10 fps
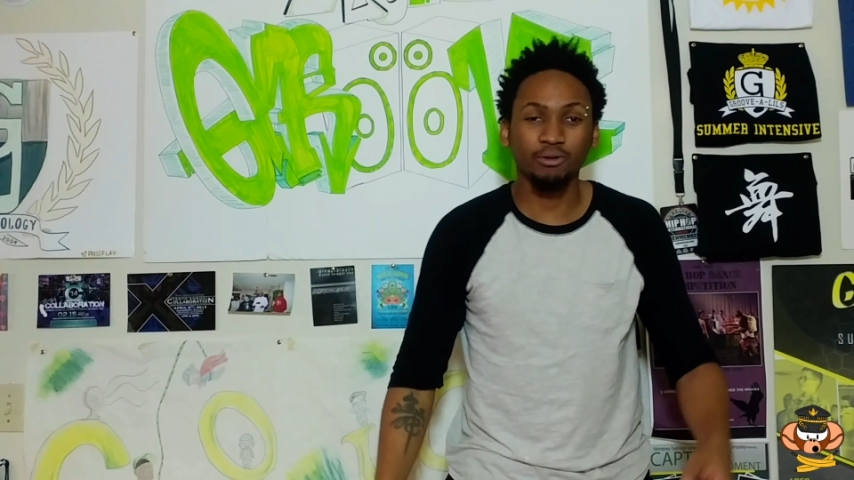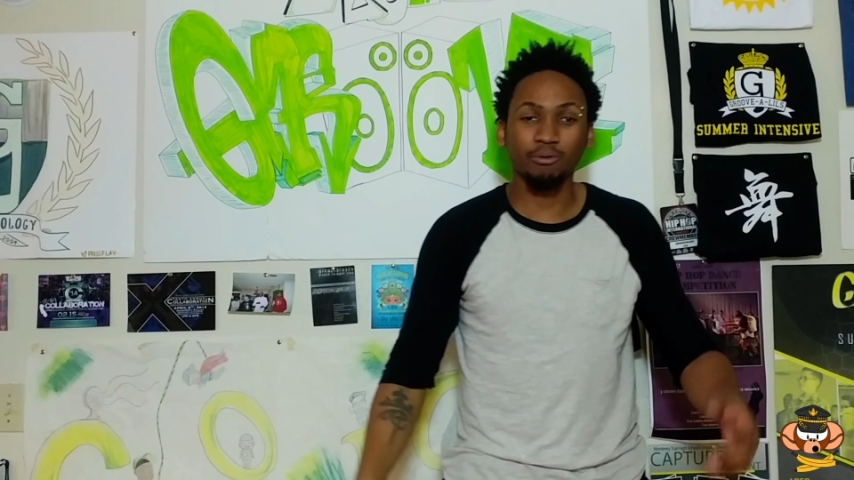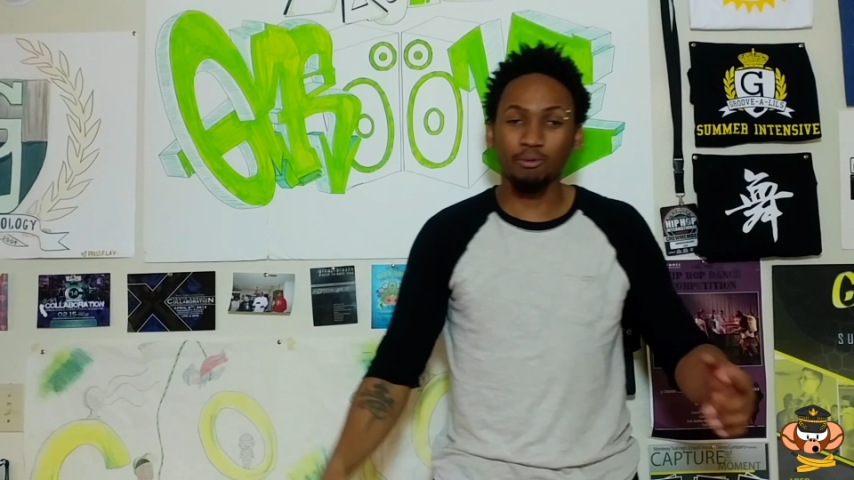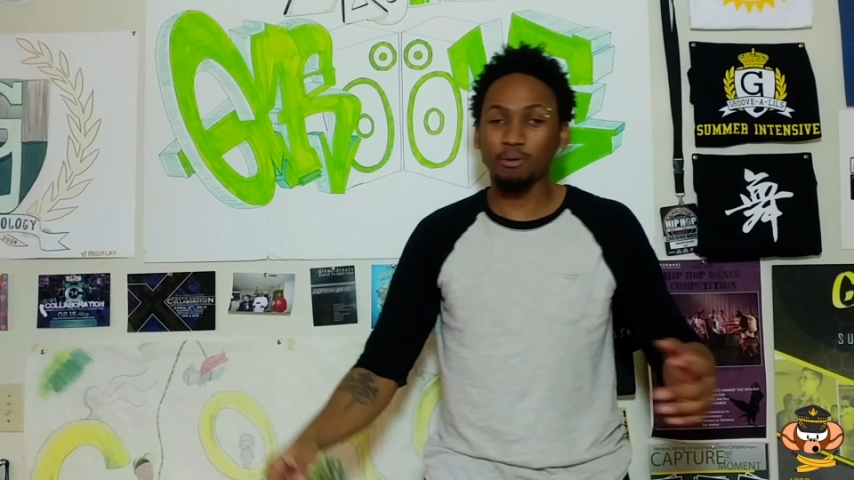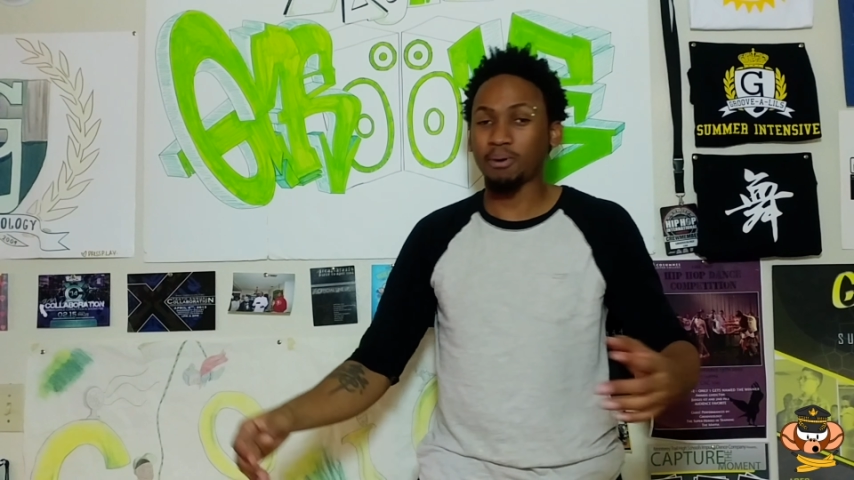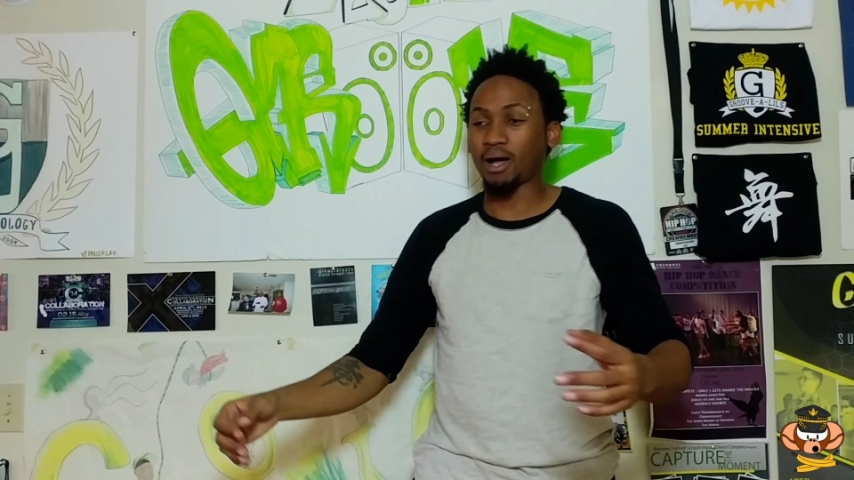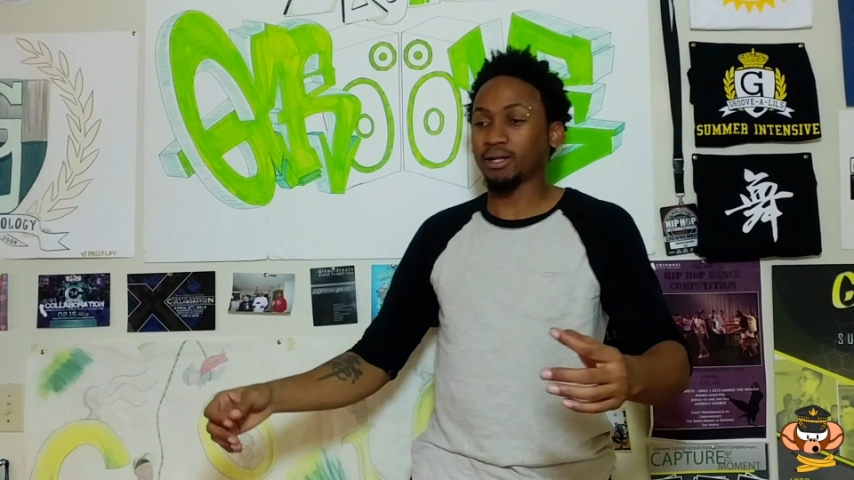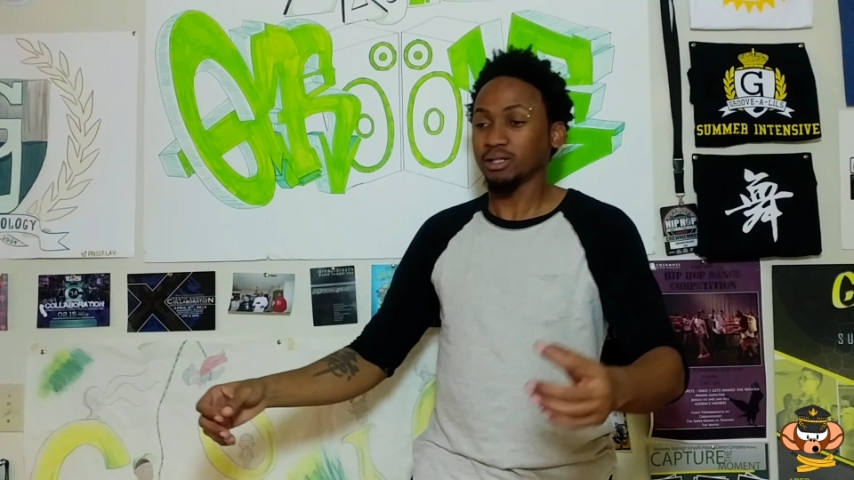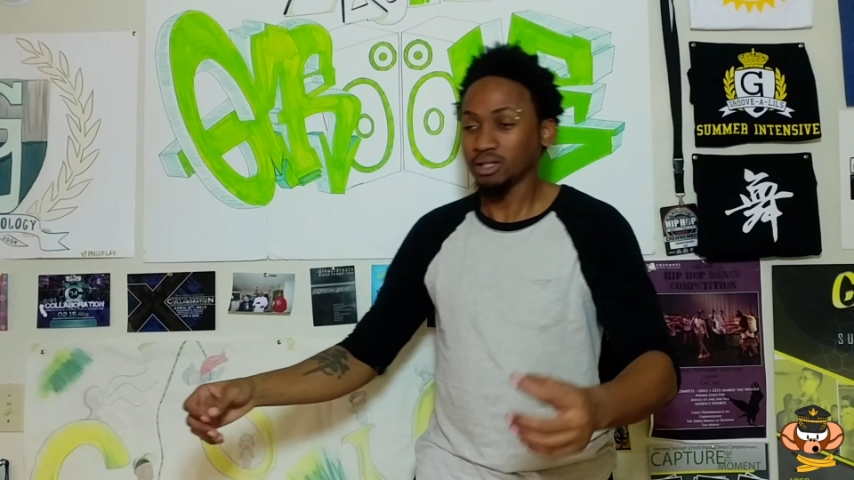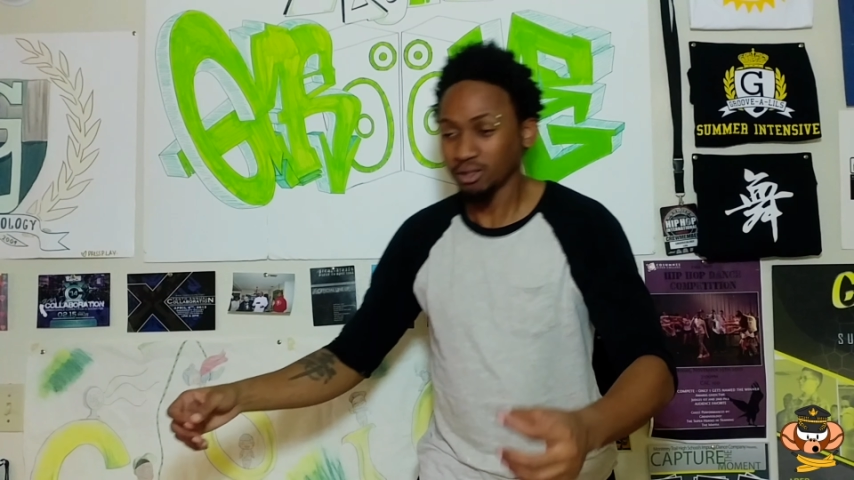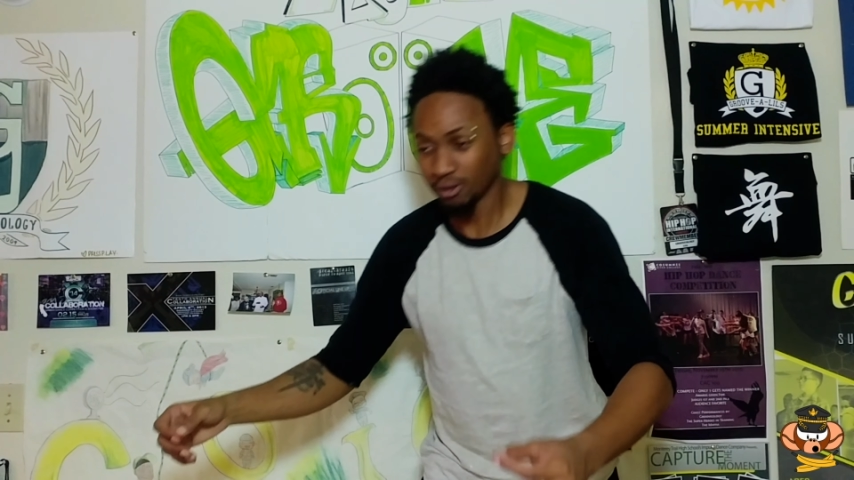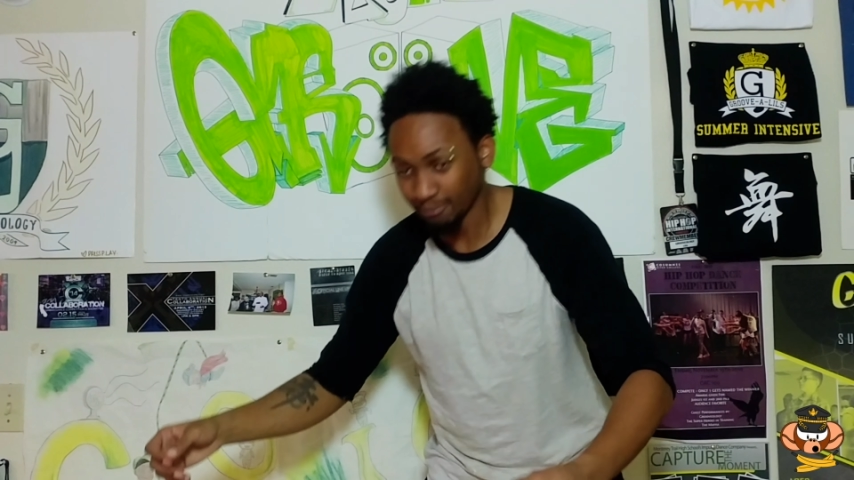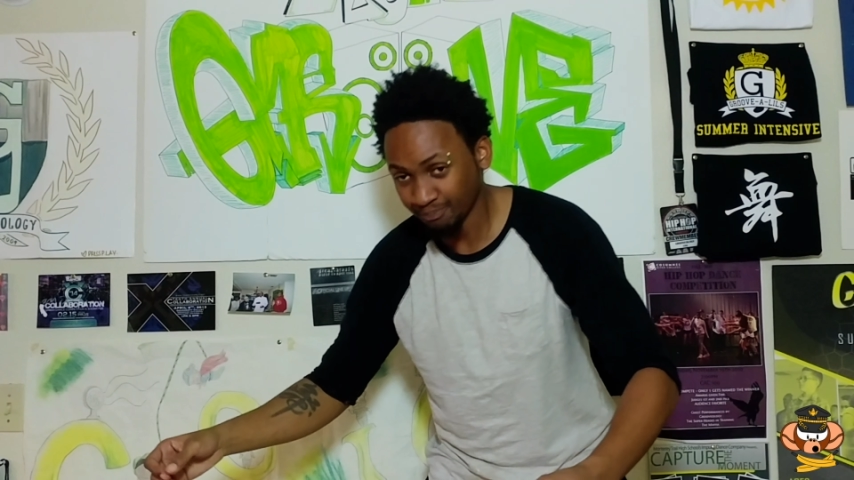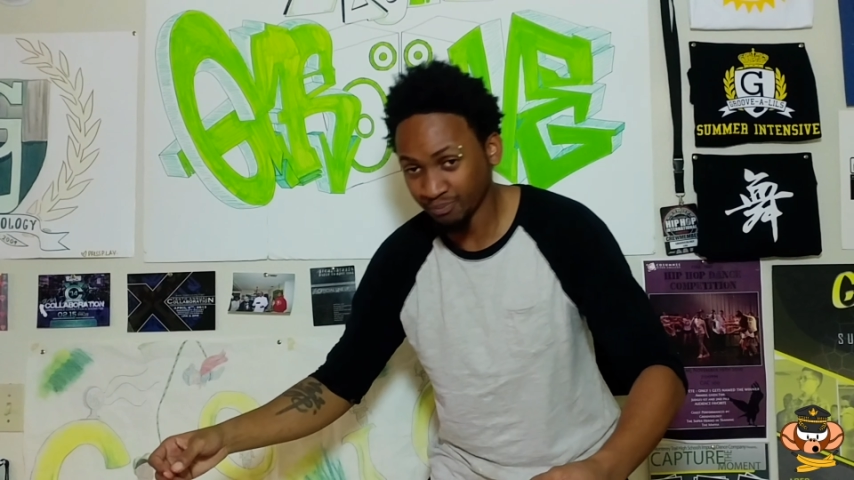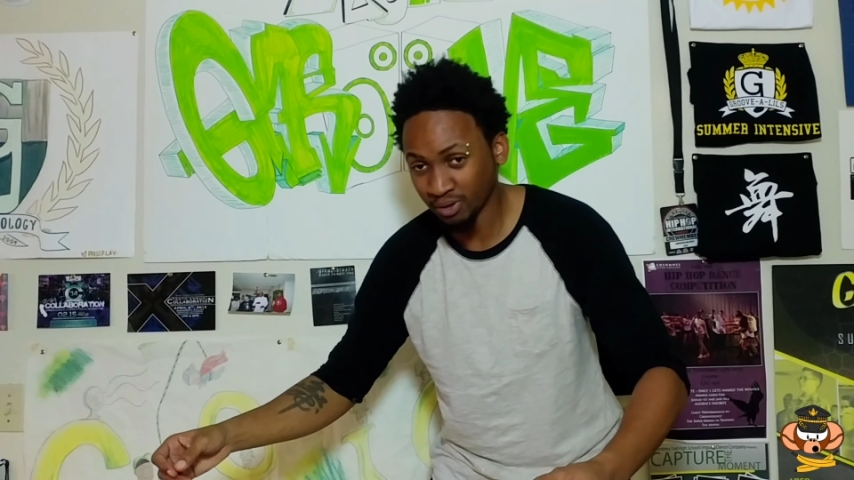you're a robot, and here,